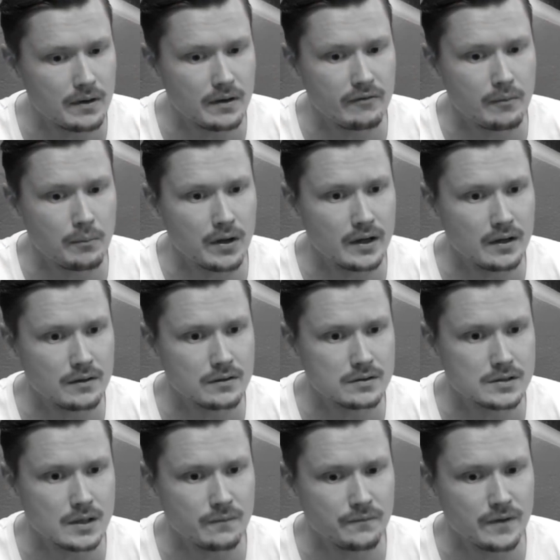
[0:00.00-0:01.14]
everybody in the
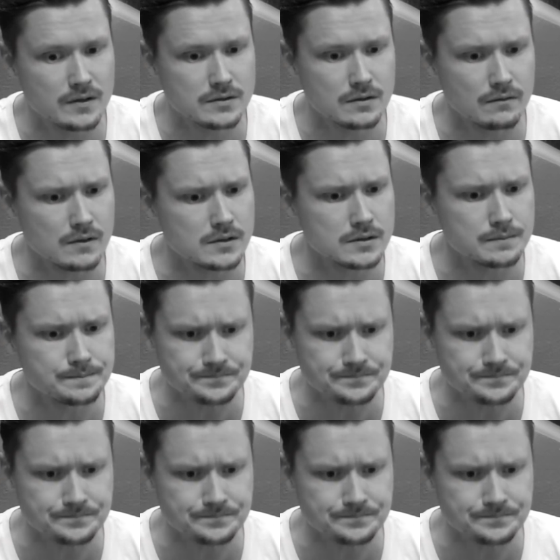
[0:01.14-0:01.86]
same festivals.